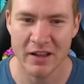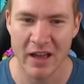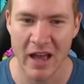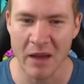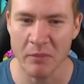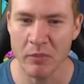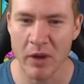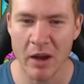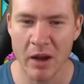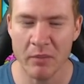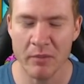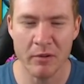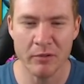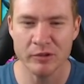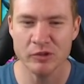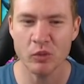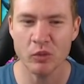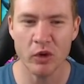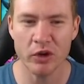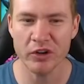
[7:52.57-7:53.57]
I'm I'm
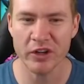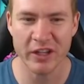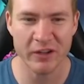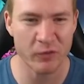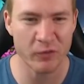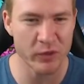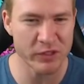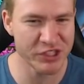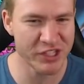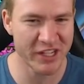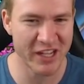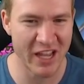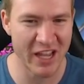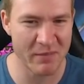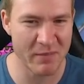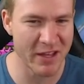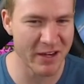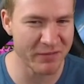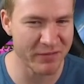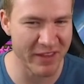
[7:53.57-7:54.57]
almost wondering if when she
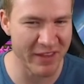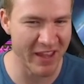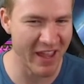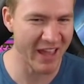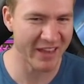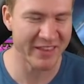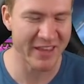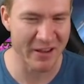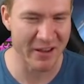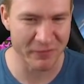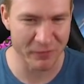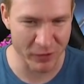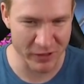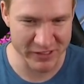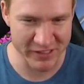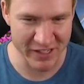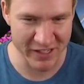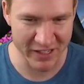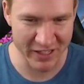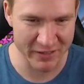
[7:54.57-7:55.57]
came out, if they had that for a
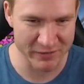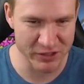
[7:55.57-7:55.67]
second,